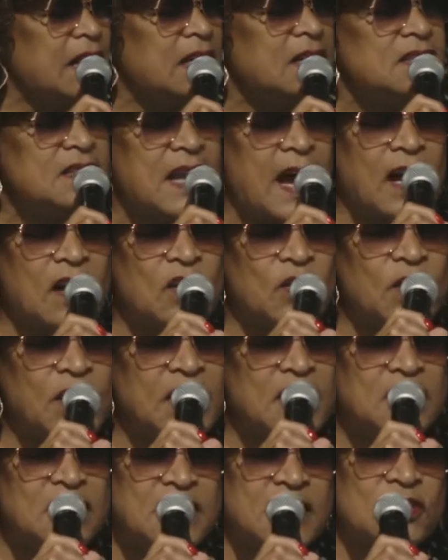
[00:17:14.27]
and not only
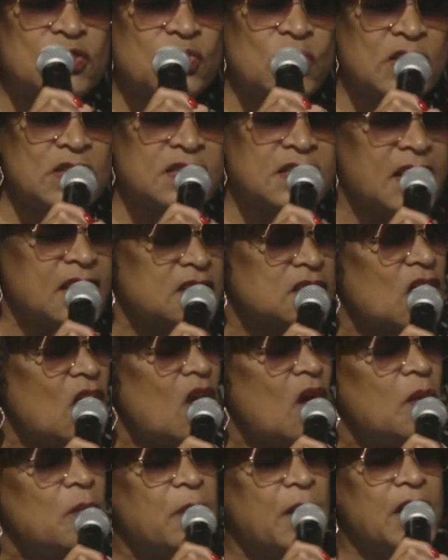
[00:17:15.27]
in District 6,
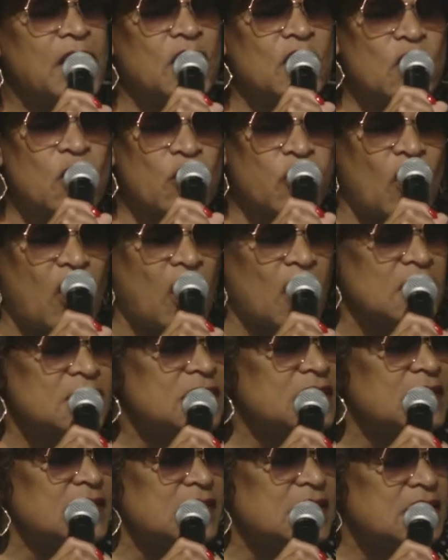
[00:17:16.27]
but across
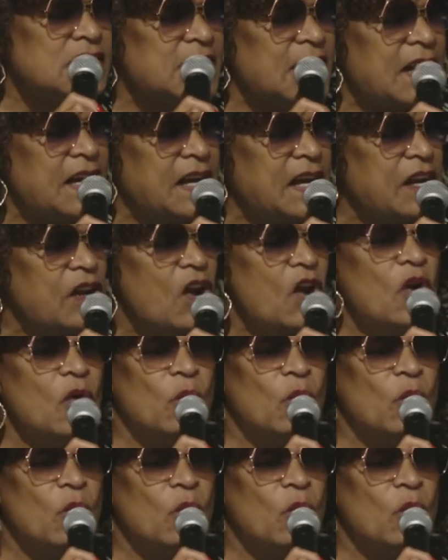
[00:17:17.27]
the city.